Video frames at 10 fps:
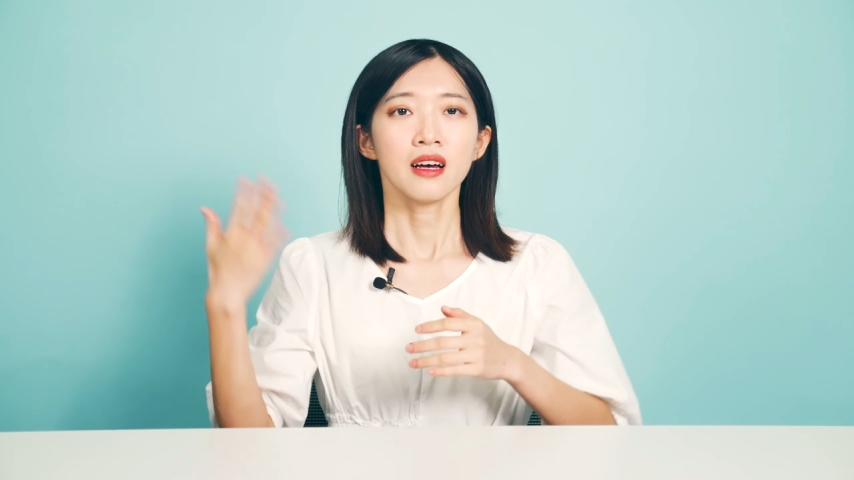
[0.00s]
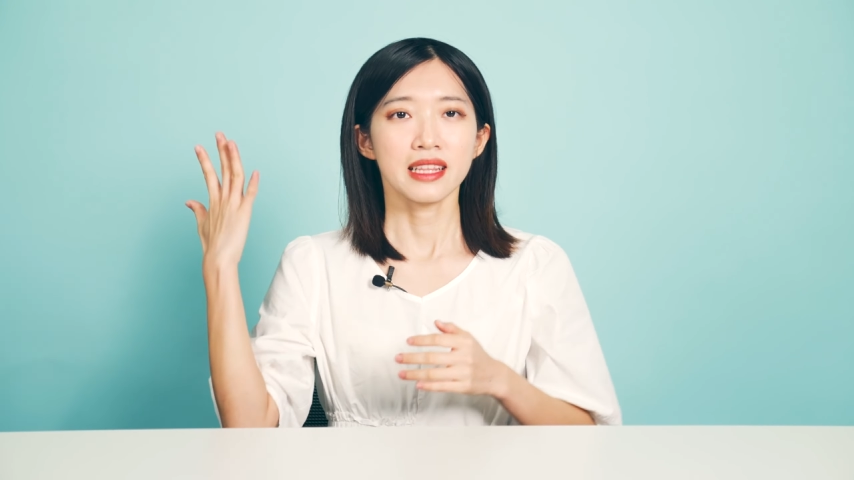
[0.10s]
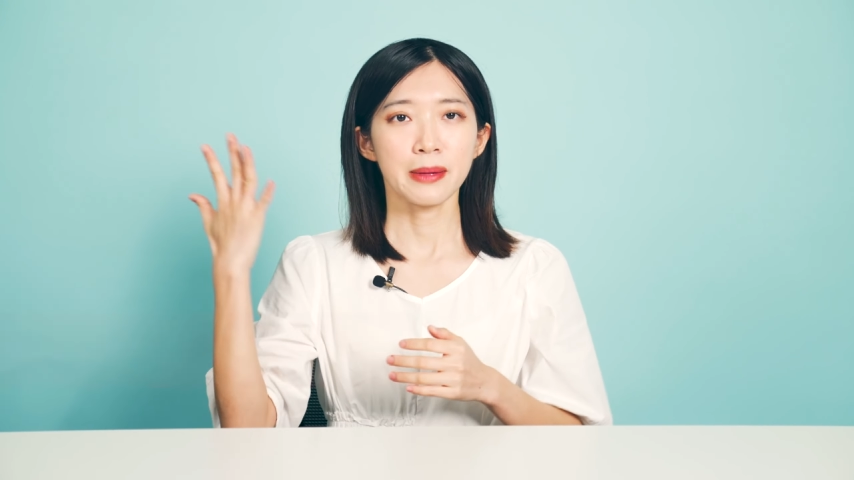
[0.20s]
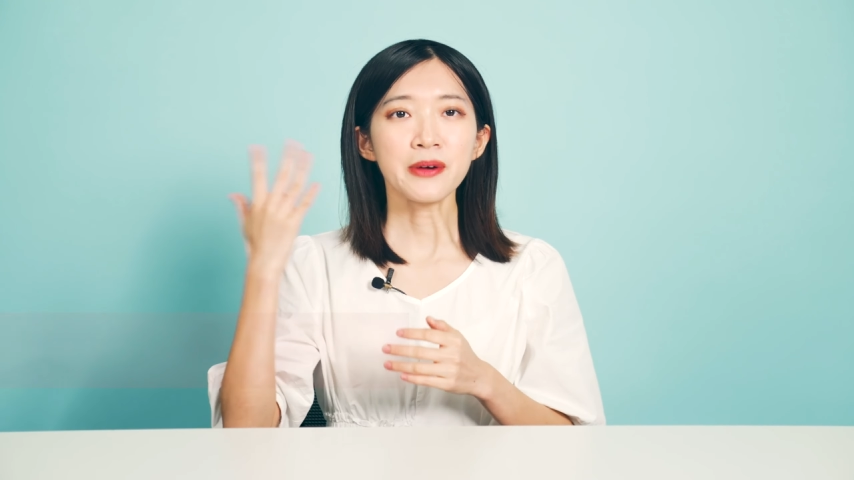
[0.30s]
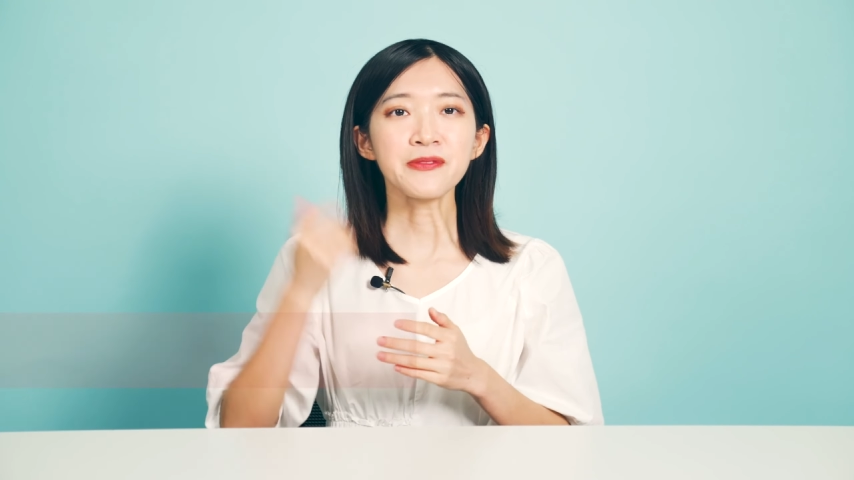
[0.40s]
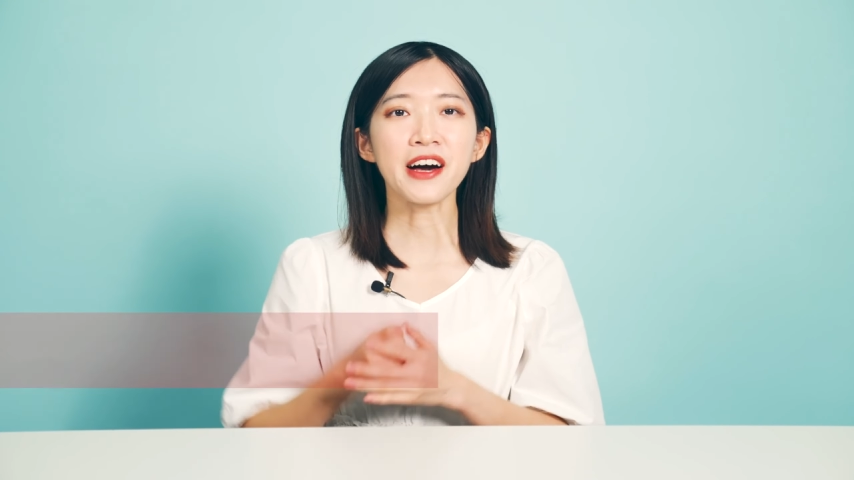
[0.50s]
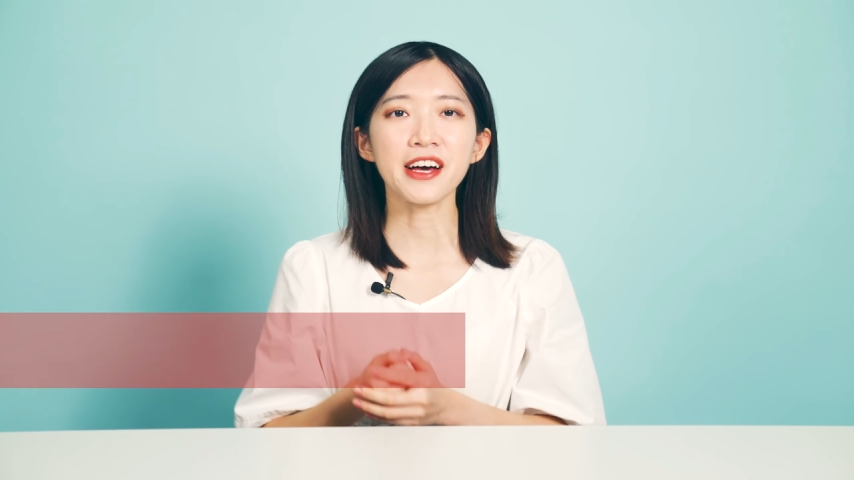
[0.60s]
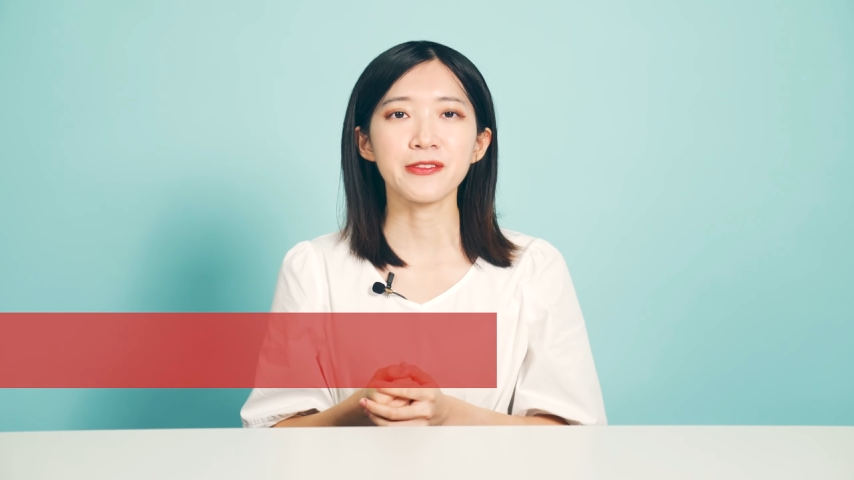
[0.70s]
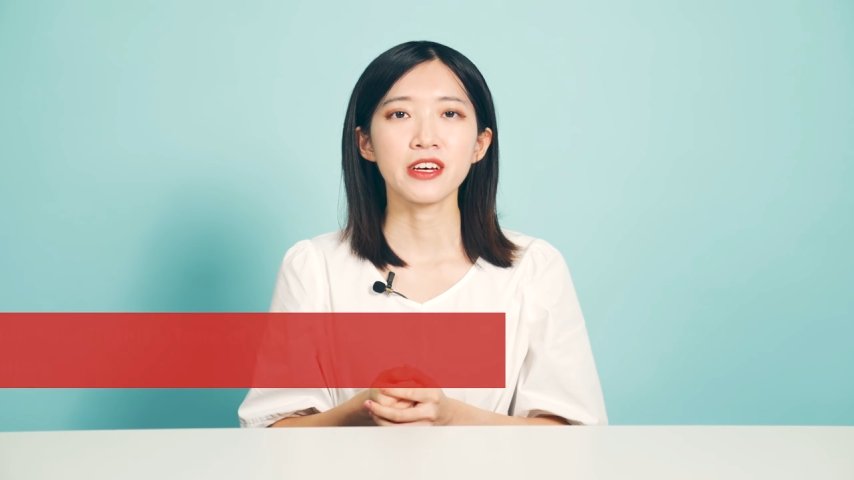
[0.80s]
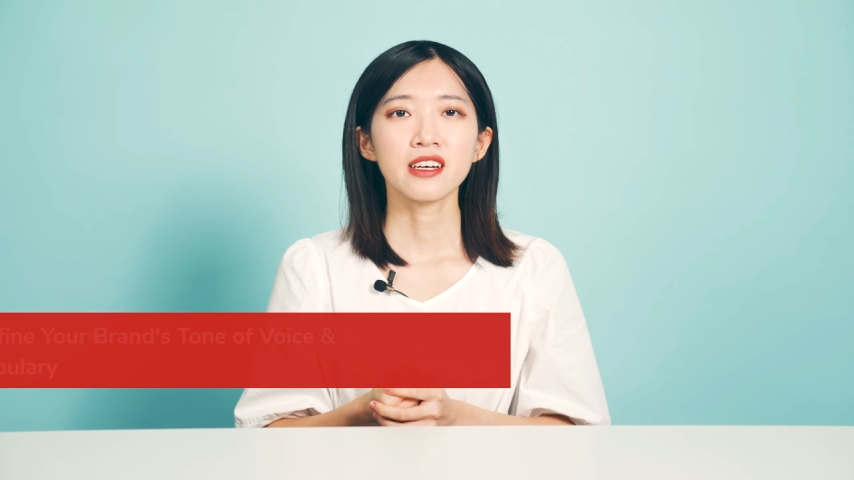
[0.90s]
Number
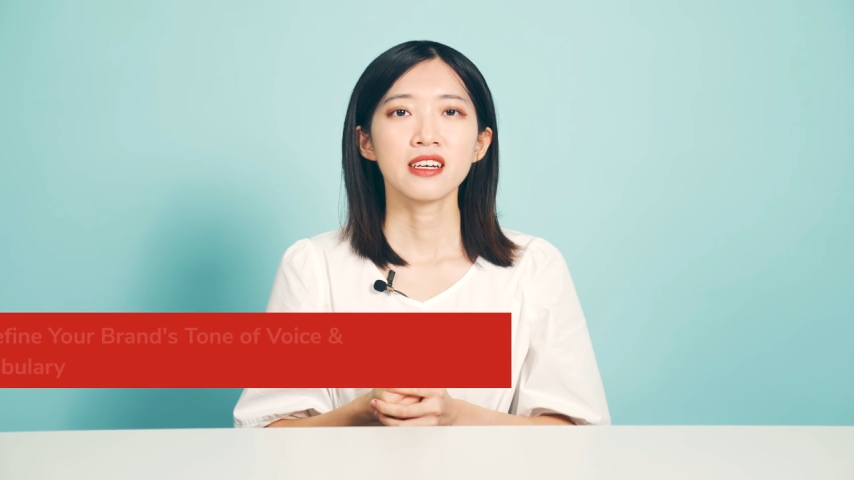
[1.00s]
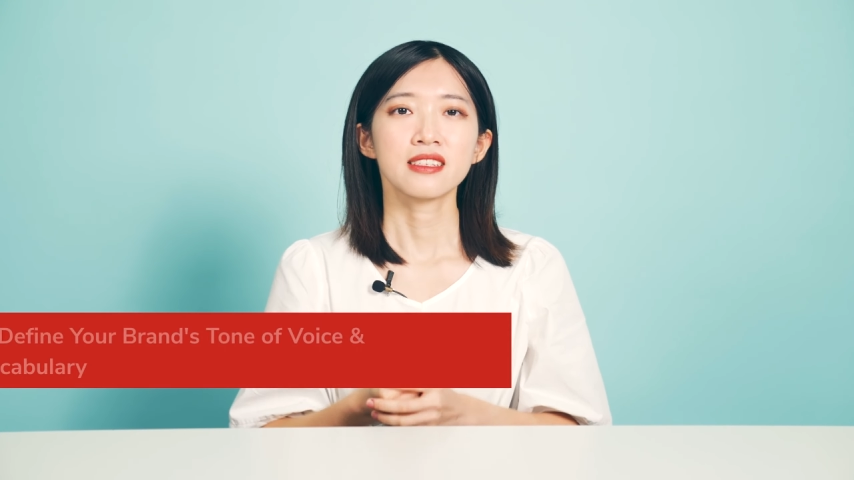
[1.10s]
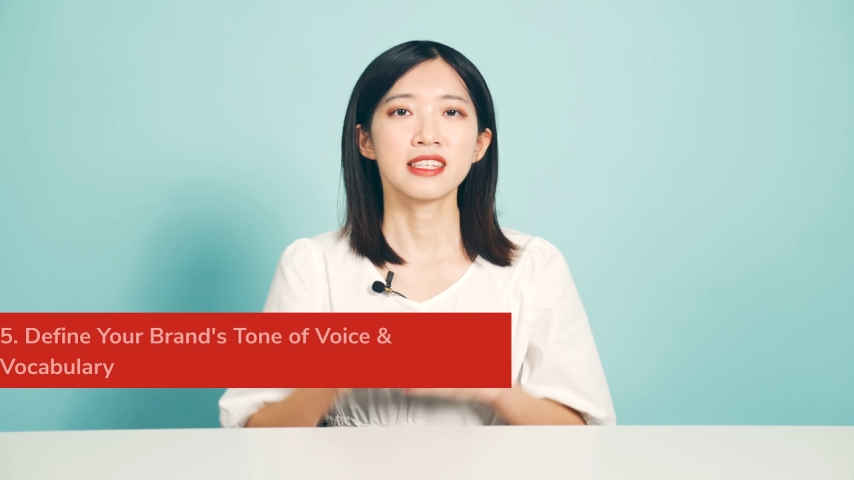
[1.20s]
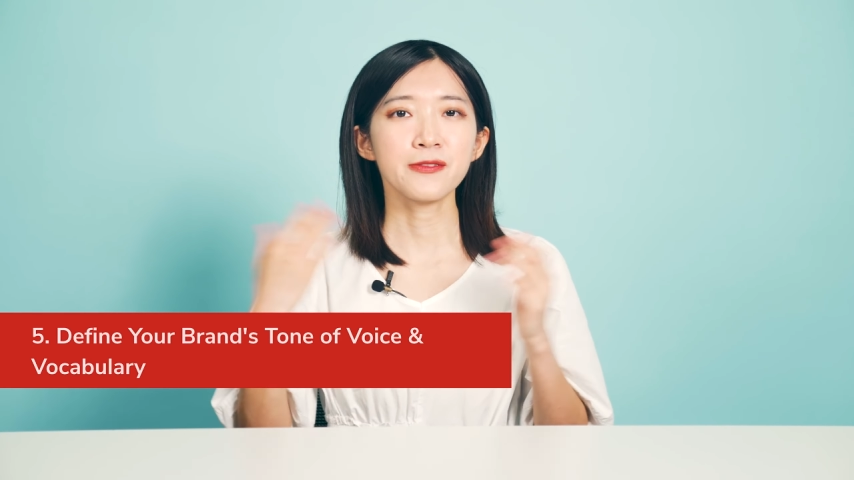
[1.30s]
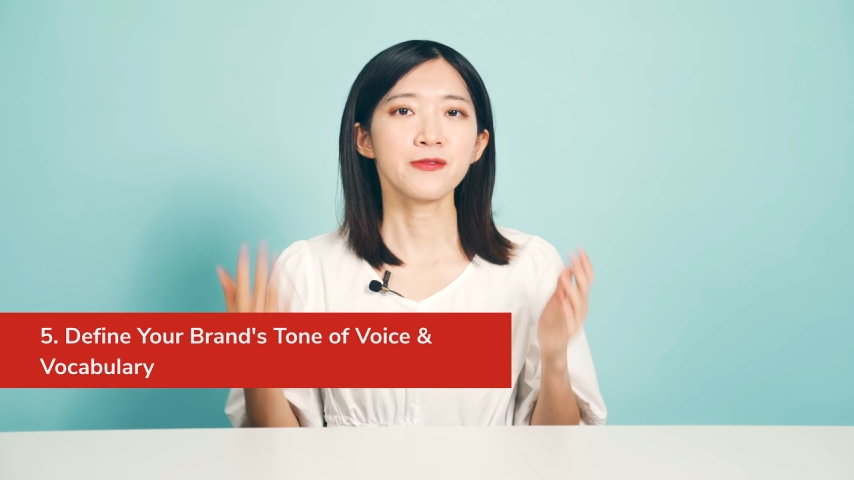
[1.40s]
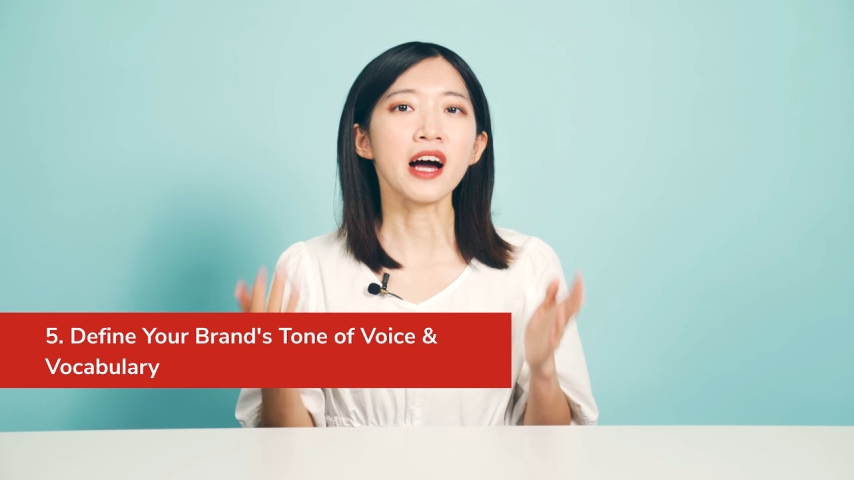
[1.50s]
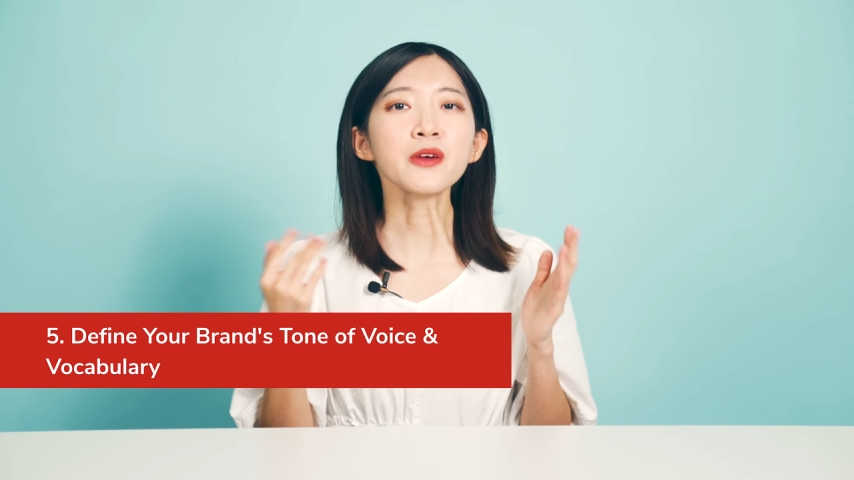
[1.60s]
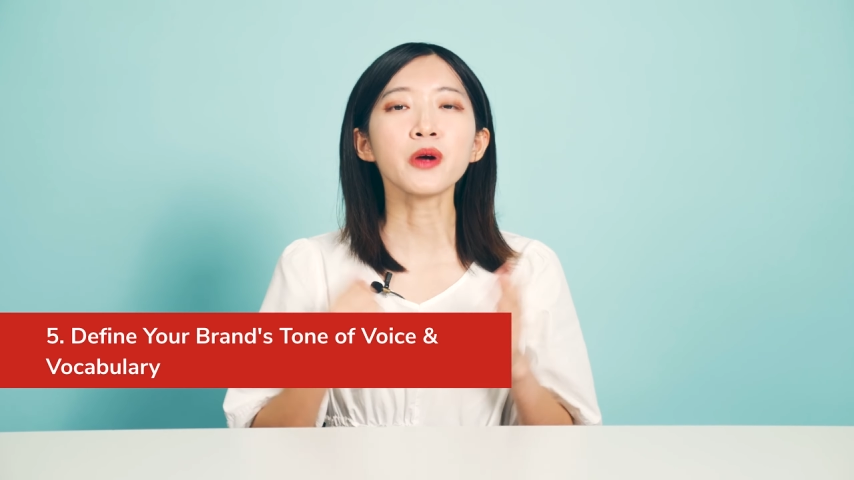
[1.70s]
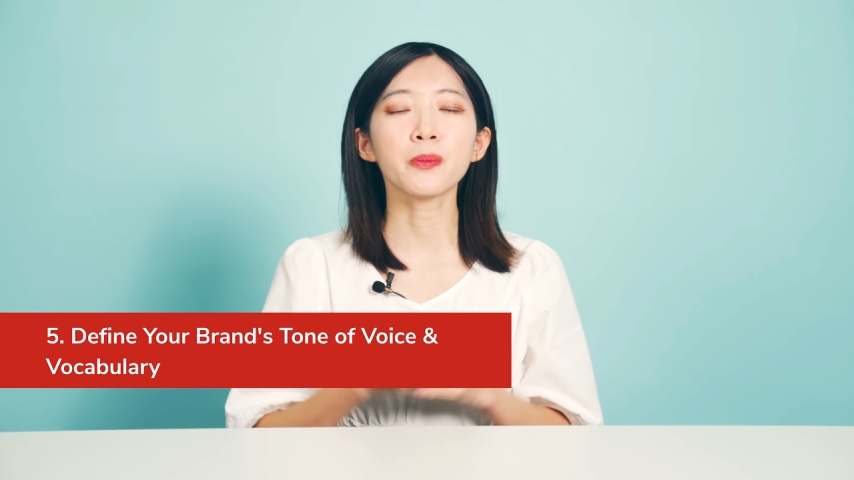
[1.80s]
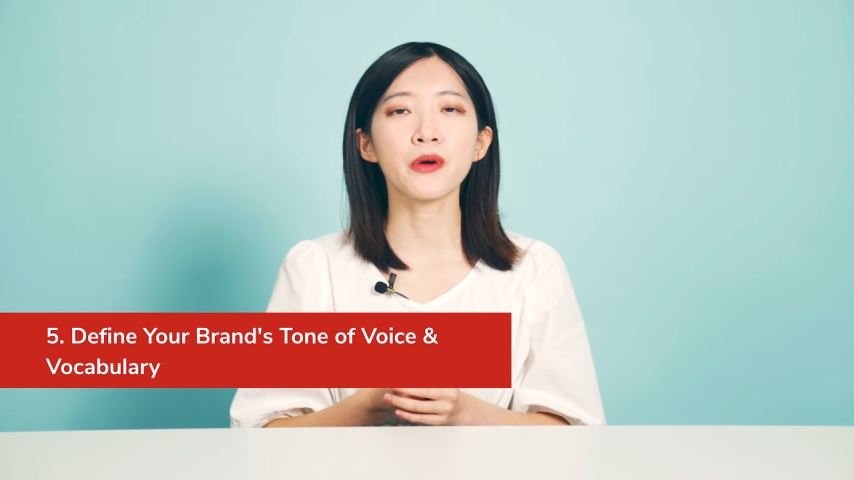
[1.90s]
5.
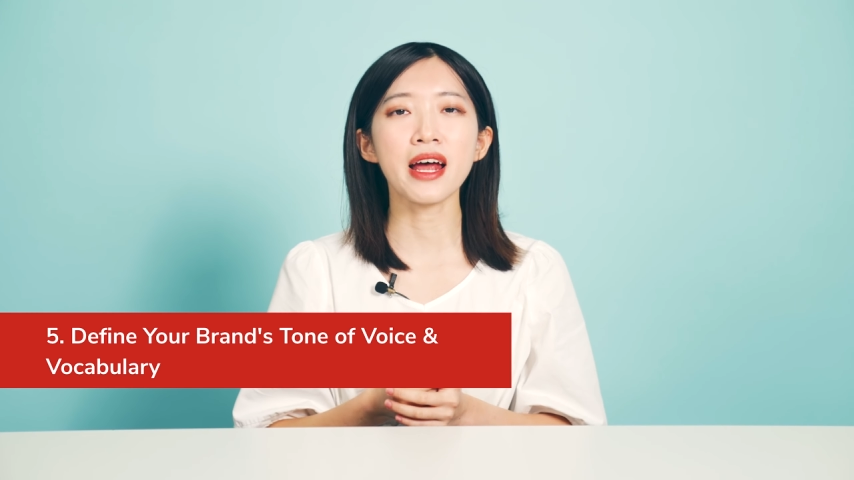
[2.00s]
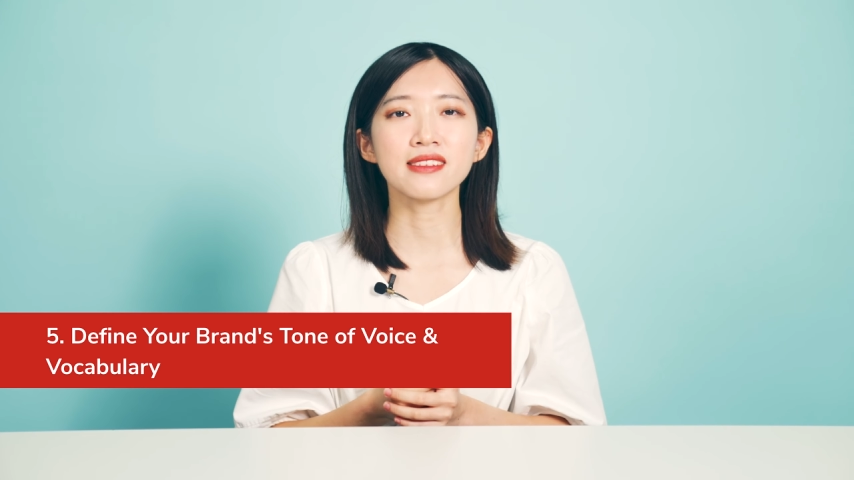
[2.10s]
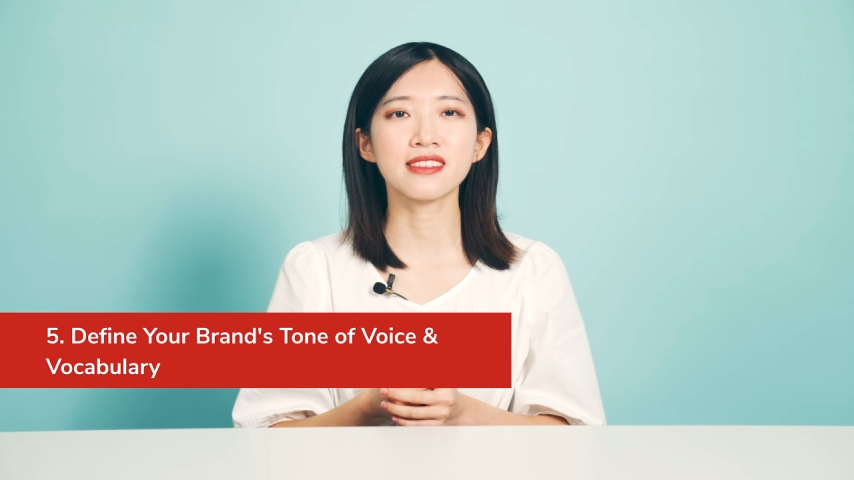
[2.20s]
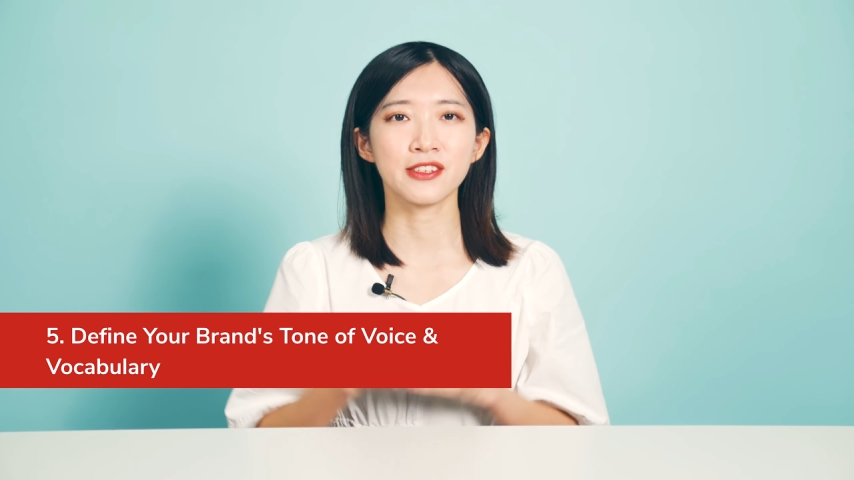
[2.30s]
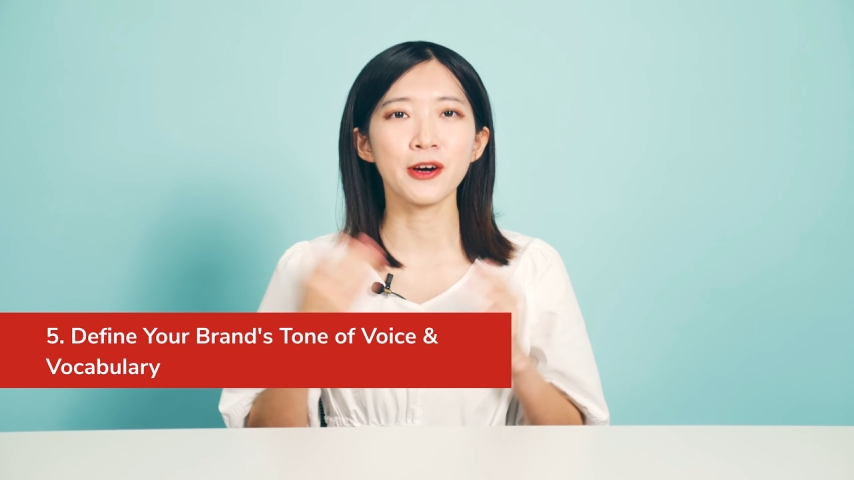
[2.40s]
Define your brand's